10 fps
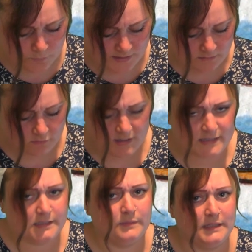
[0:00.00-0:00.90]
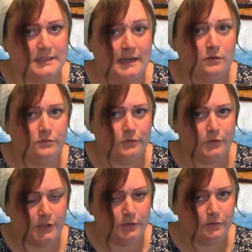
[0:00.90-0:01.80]
in and write something down
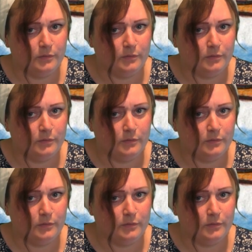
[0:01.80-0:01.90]
for you.